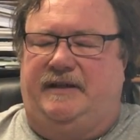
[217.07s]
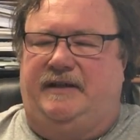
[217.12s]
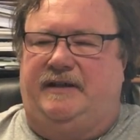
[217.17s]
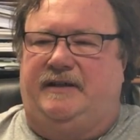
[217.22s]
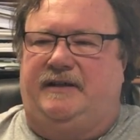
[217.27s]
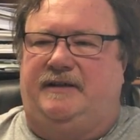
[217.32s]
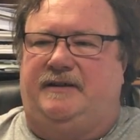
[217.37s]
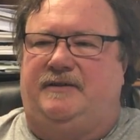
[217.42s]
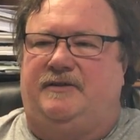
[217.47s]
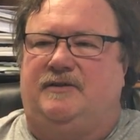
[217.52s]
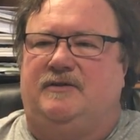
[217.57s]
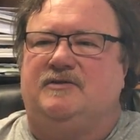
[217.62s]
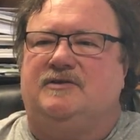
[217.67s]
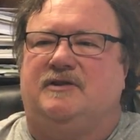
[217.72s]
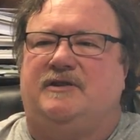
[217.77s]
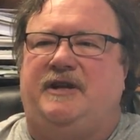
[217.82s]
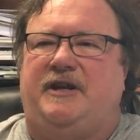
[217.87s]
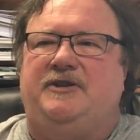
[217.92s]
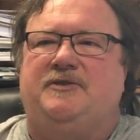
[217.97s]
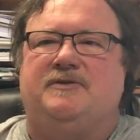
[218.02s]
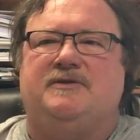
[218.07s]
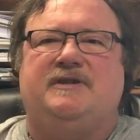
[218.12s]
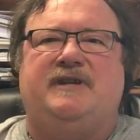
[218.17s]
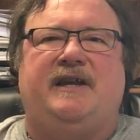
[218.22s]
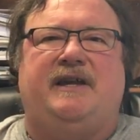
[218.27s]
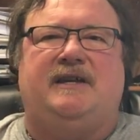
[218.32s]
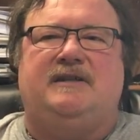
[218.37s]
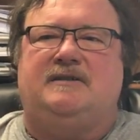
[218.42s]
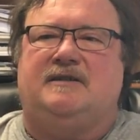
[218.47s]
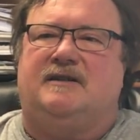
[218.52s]
And those are dangerous
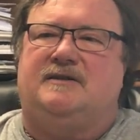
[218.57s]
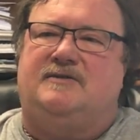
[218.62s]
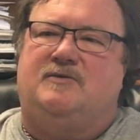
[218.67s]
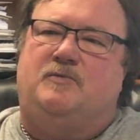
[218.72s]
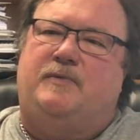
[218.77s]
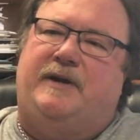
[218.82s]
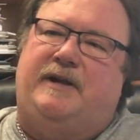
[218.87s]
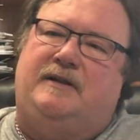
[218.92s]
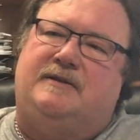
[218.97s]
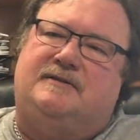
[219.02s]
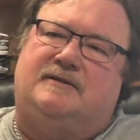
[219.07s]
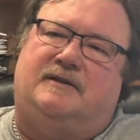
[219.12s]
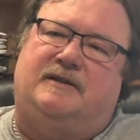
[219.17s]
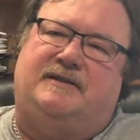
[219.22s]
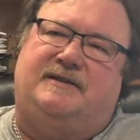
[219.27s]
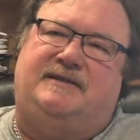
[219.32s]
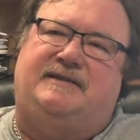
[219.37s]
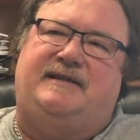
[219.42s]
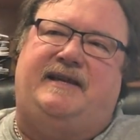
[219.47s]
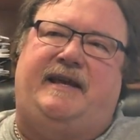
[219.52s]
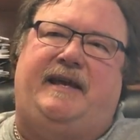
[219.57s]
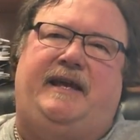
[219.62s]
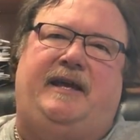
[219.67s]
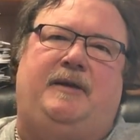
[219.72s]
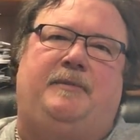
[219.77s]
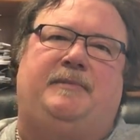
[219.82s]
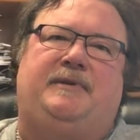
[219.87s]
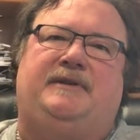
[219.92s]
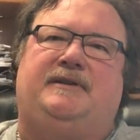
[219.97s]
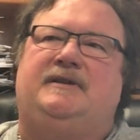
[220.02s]
cans because the welds are not the
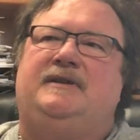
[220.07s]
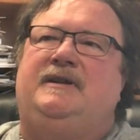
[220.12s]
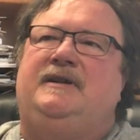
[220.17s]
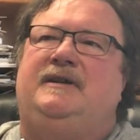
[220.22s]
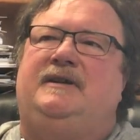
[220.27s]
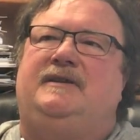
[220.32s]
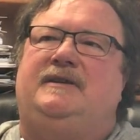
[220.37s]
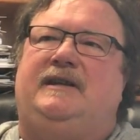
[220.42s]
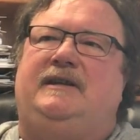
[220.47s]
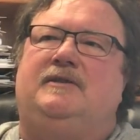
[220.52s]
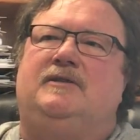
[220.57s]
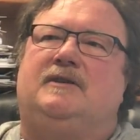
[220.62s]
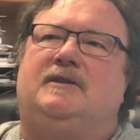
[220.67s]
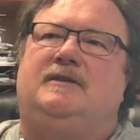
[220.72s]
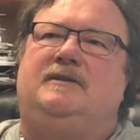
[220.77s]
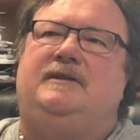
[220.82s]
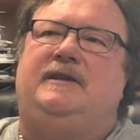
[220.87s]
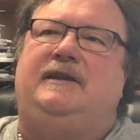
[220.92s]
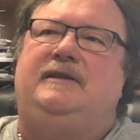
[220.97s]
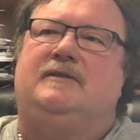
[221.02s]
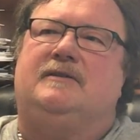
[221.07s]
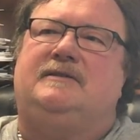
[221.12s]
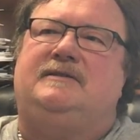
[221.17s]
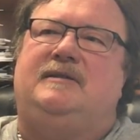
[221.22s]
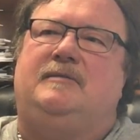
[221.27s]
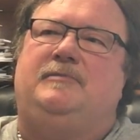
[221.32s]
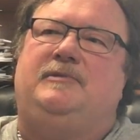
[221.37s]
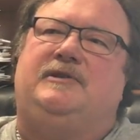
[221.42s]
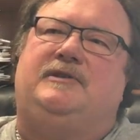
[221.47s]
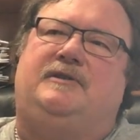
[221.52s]
same, and they look
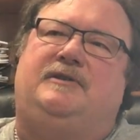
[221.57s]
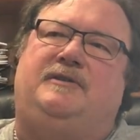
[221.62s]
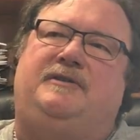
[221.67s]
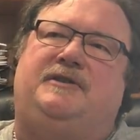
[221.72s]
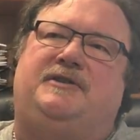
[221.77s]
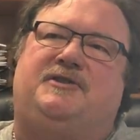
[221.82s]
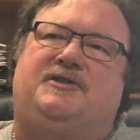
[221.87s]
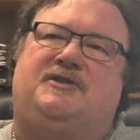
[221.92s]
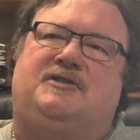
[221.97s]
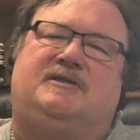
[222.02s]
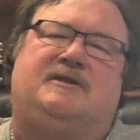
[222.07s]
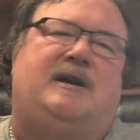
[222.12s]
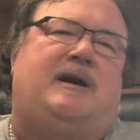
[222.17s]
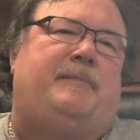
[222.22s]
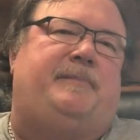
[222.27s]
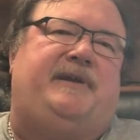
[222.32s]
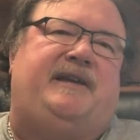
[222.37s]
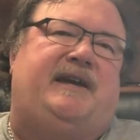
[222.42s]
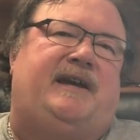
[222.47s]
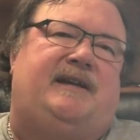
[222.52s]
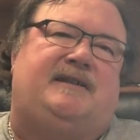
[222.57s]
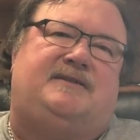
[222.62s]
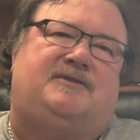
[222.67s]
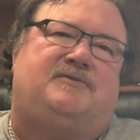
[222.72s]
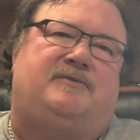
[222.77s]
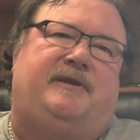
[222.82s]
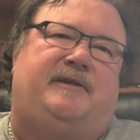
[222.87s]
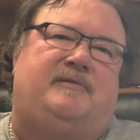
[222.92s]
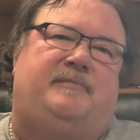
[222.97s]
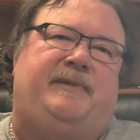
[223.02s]
similar, and they're just copycats
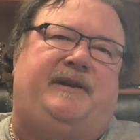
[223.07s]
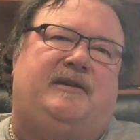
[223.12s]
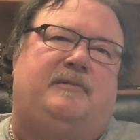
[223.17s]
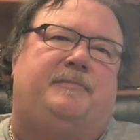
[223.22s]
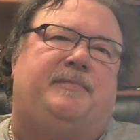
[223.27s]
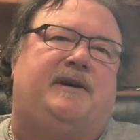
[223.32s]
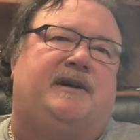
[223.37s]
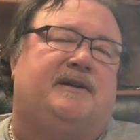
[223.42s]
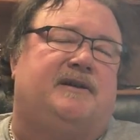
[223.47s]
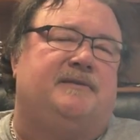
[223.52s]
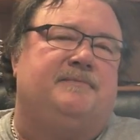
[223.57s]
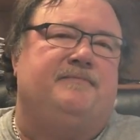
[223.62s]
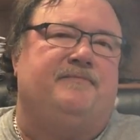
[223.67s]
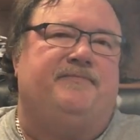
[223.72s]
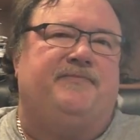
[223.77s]
trying to make a buck